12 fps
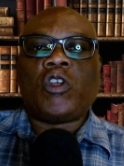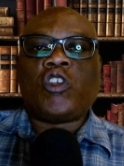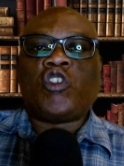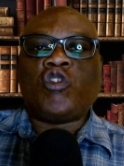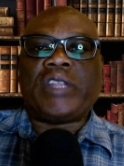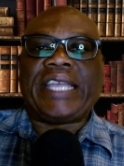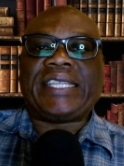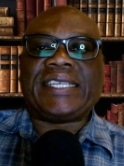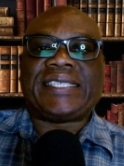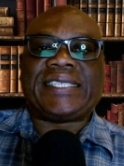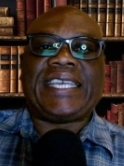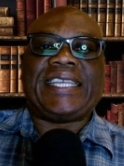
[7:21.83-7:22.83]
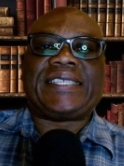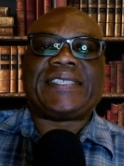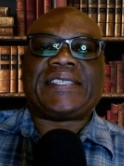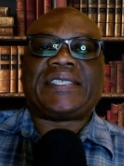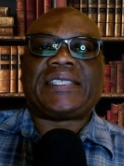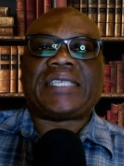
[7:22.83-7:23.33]
United
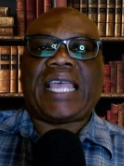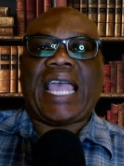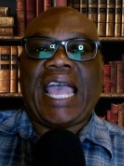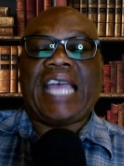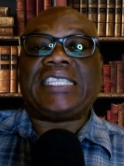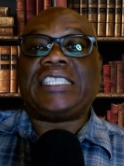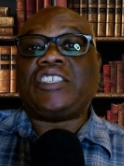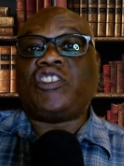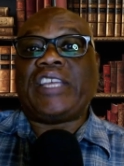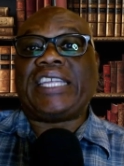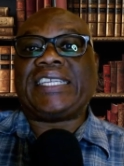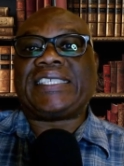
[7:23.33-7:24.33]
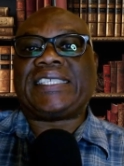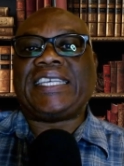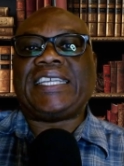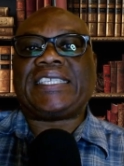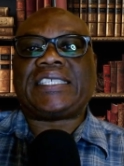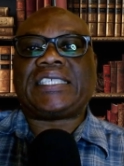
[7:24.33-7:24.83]
States and the United
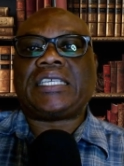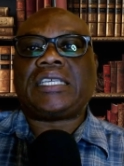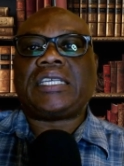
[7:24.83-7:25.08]
States